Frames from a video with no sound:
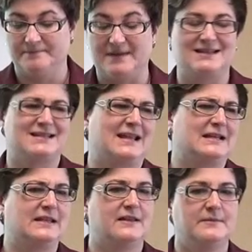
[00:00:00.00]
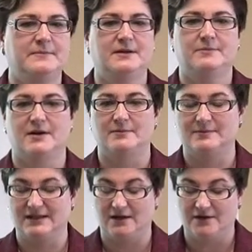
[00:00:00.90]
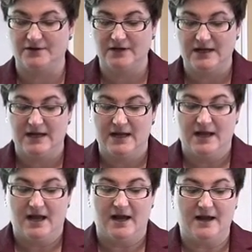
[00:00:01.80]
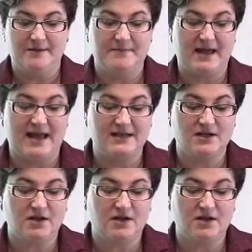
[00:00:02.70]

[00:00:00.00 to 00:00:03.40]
maintaining them, probably harder, um, and